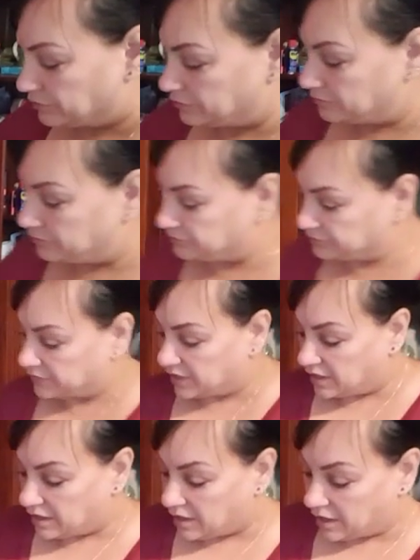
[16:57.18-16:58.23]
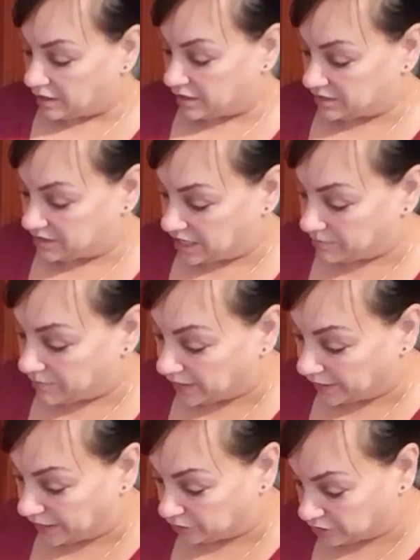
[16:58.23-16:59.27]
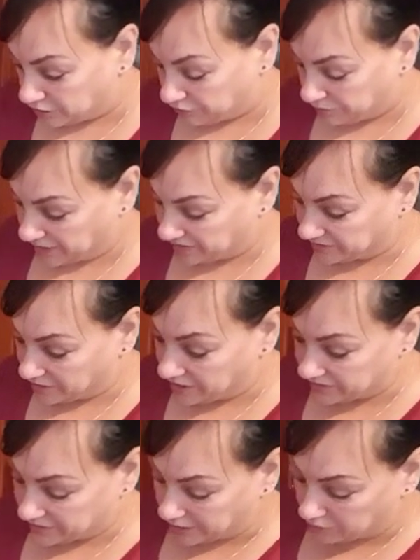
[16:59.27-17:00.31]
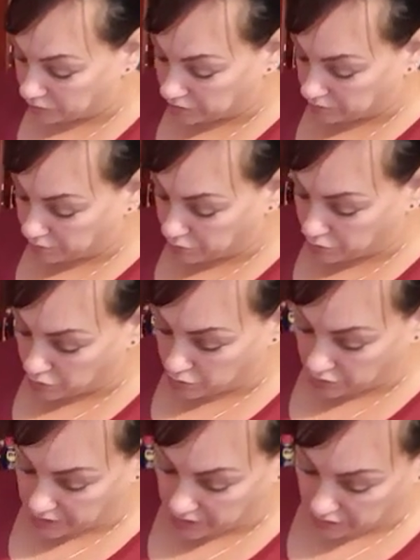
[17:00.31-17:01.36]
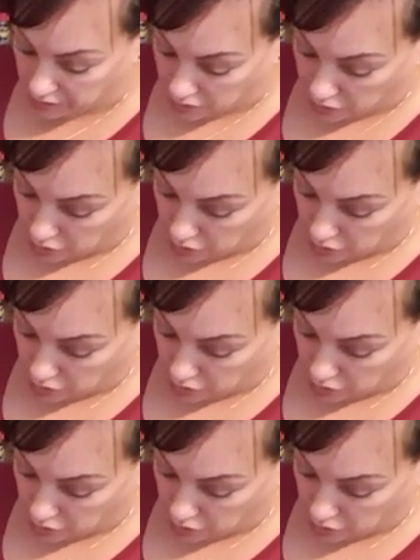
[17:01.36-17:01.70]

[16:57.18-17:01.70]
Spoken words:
I'm gonna take my ladle of meat sauce and I'm gonna pour it